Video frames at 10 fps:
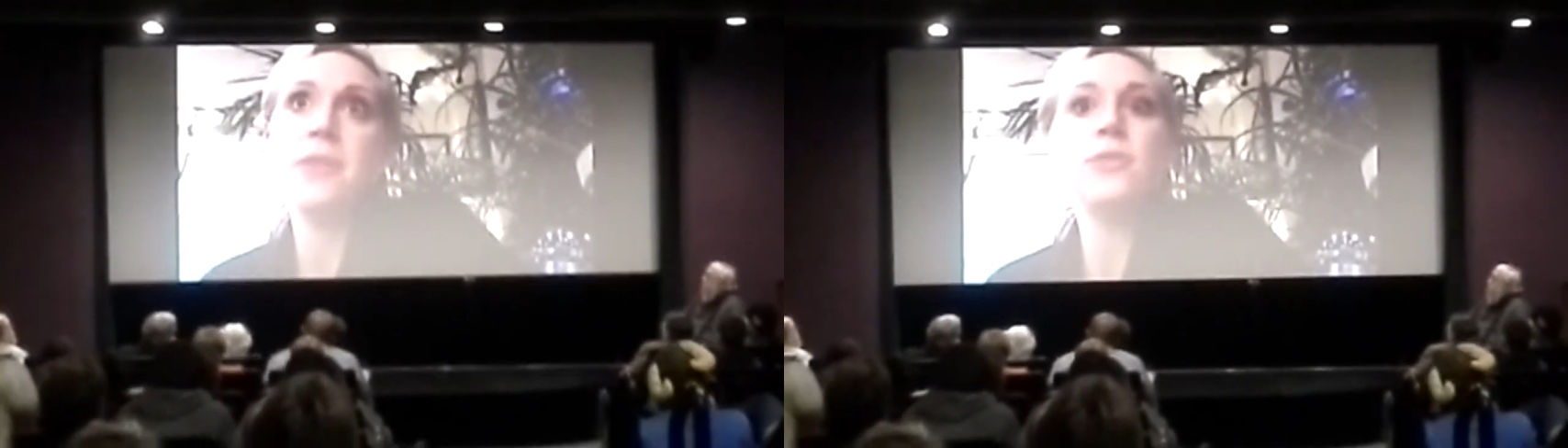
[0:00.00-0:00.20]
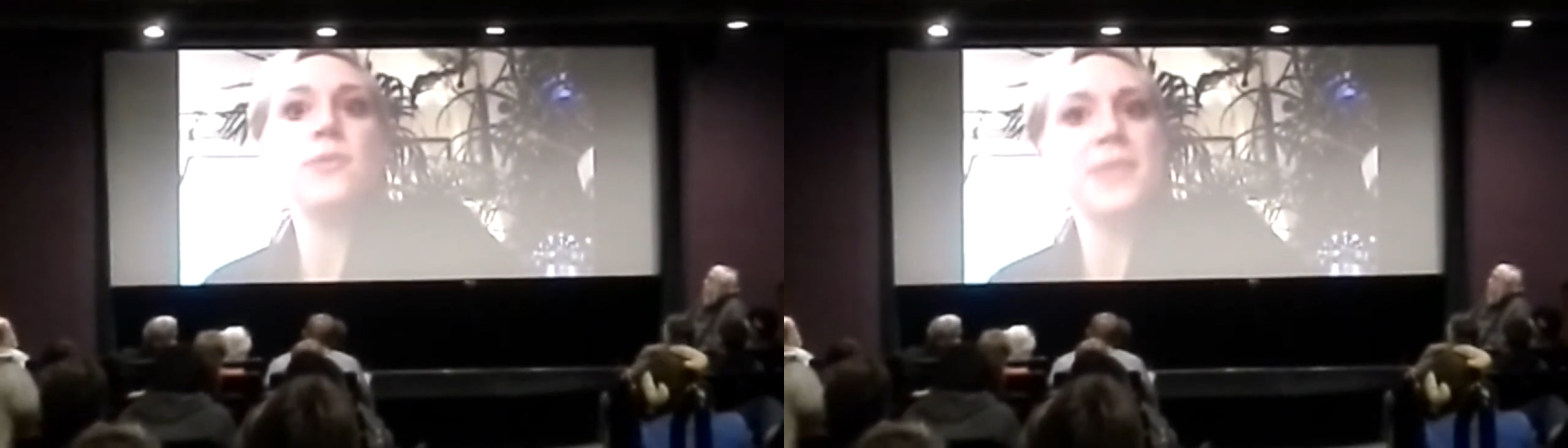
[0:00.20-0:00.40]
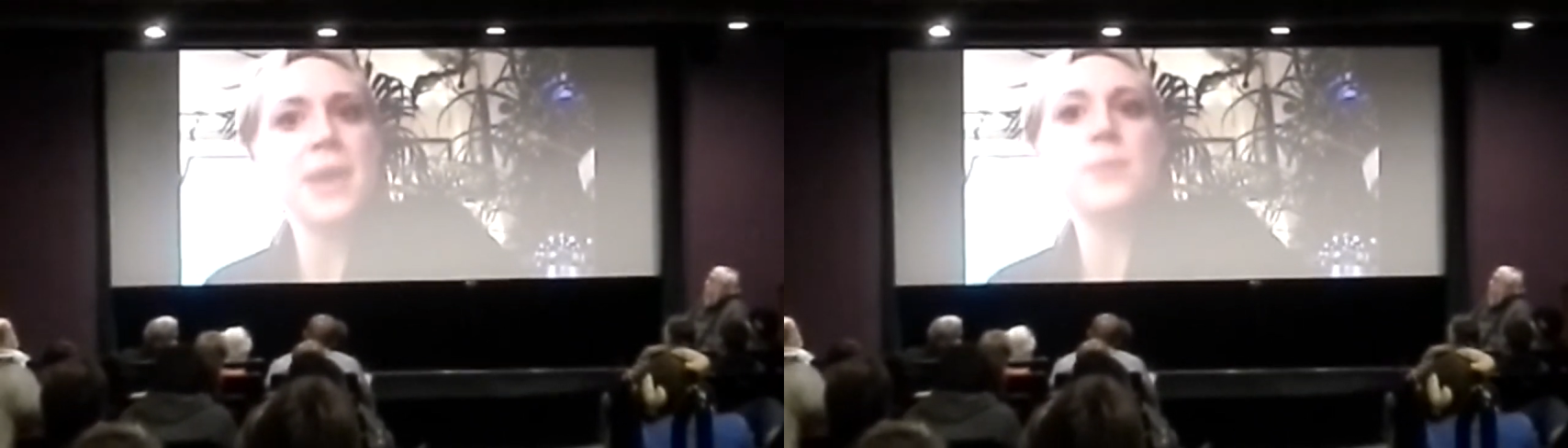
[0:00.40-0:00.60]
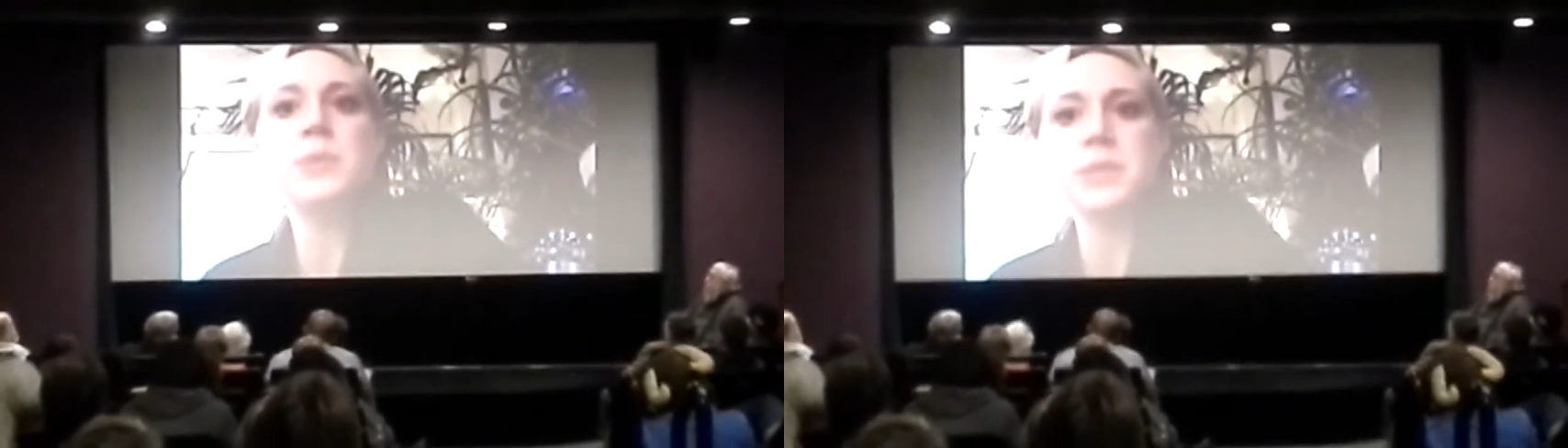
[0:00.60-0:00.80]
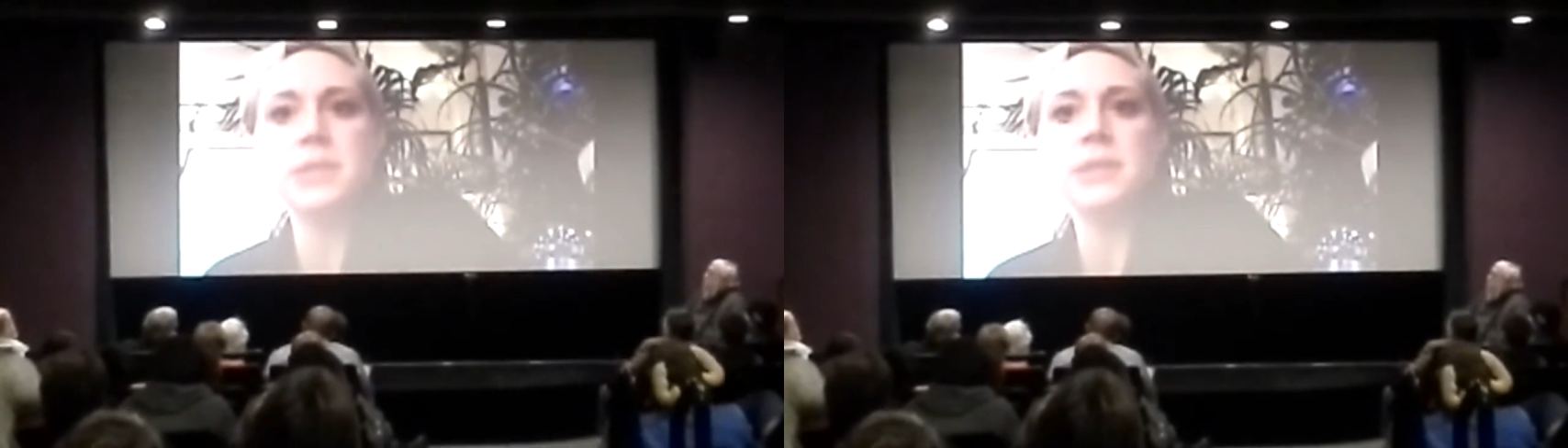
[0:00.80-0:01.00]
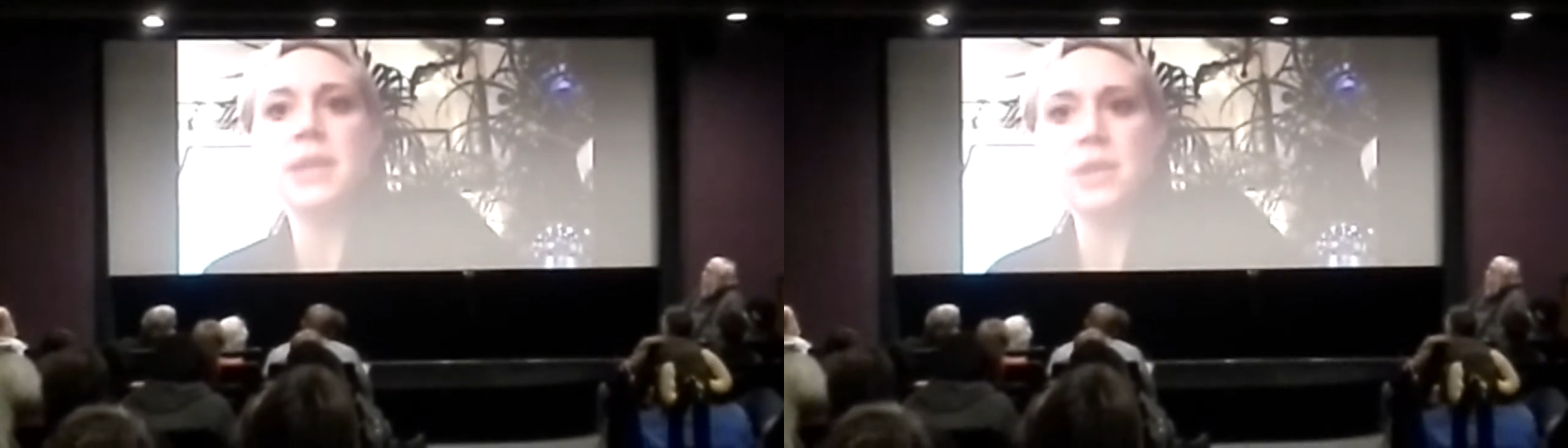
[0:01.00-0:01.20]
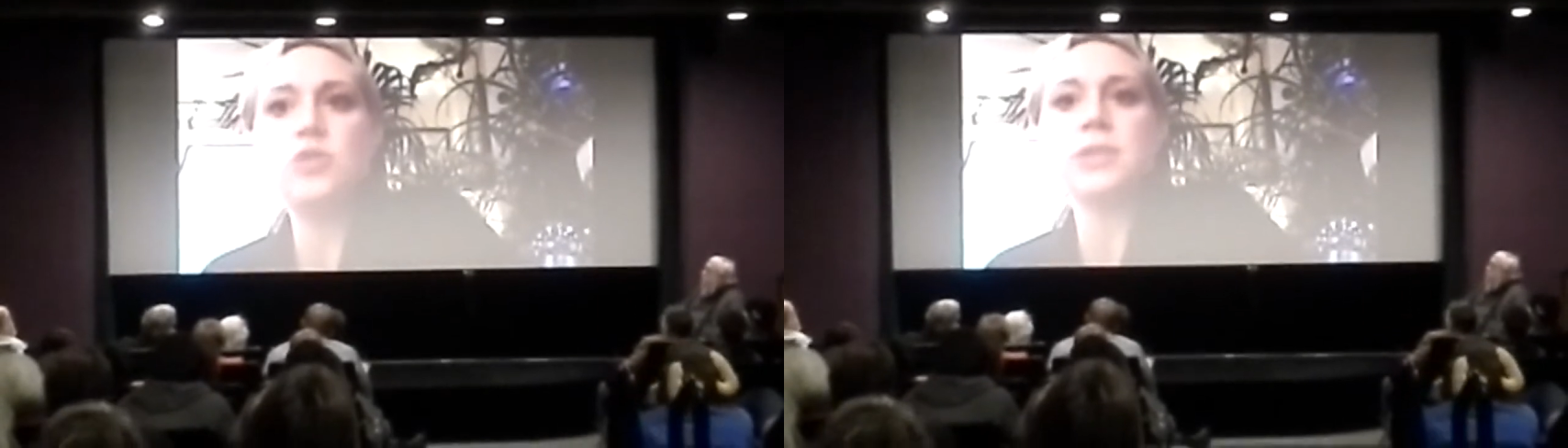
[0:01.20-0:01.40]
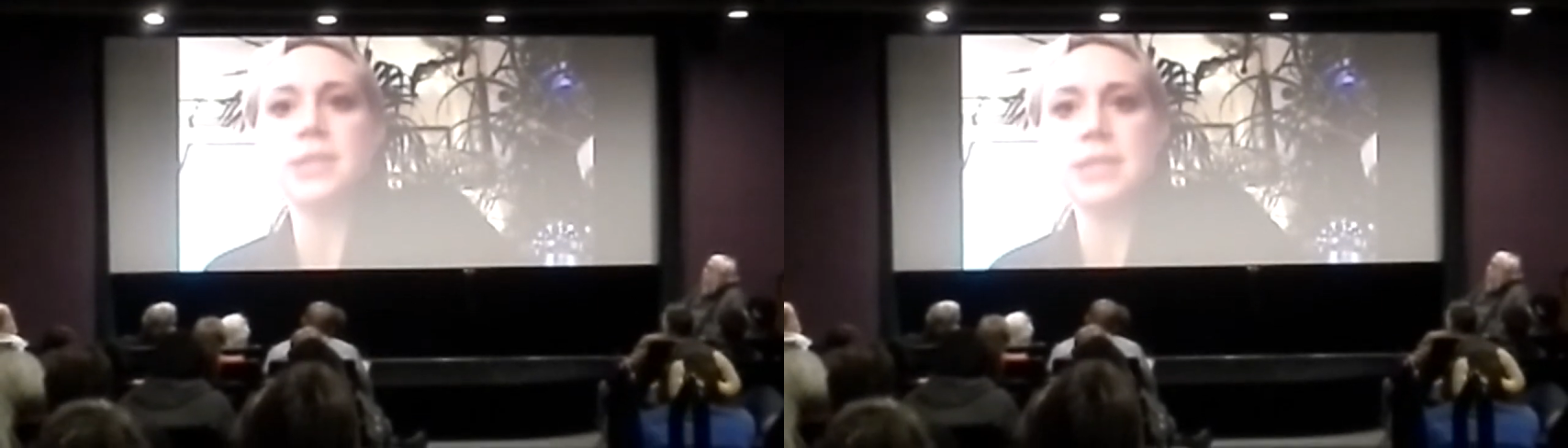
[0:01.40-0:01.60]
thought that was
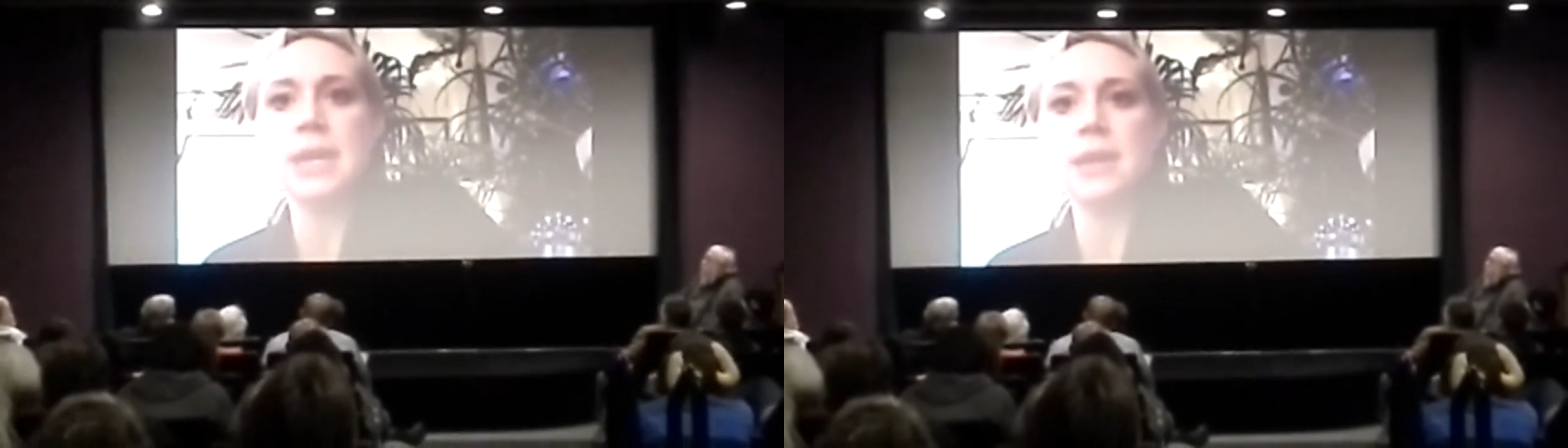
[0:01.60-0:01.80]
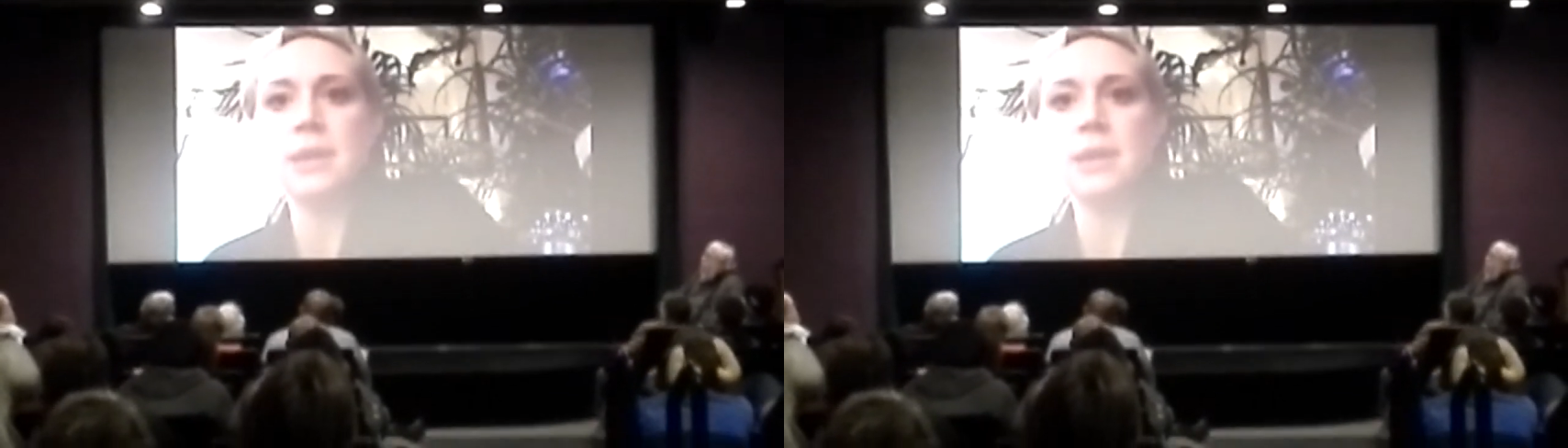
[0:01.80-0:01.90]
interesting